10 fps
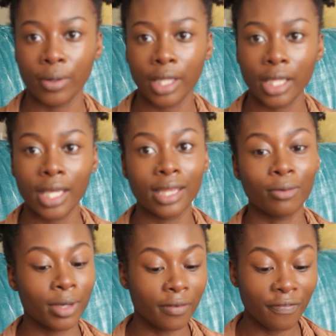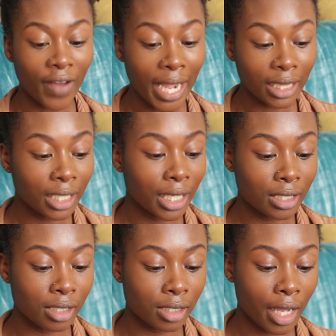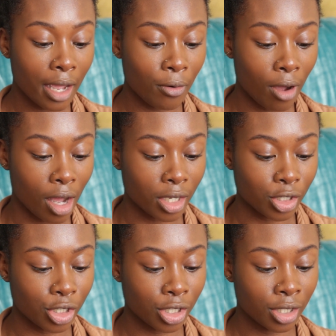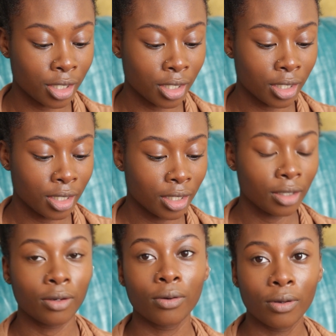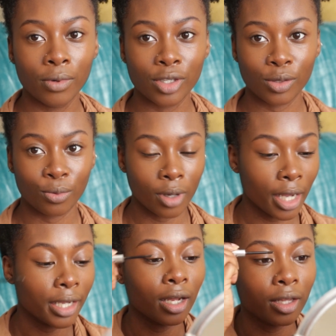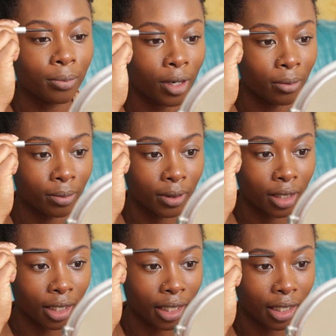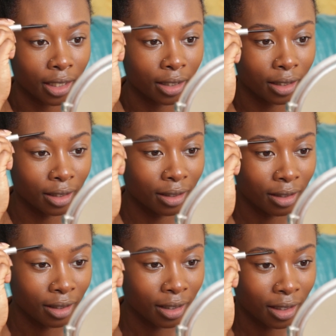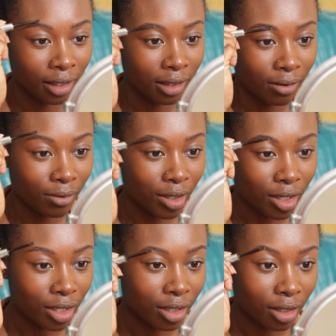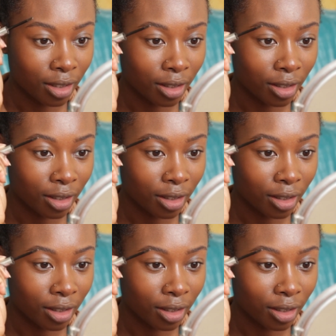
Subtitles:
quickly, and then we can finally get to Skywash, which is why y'all are probably here, which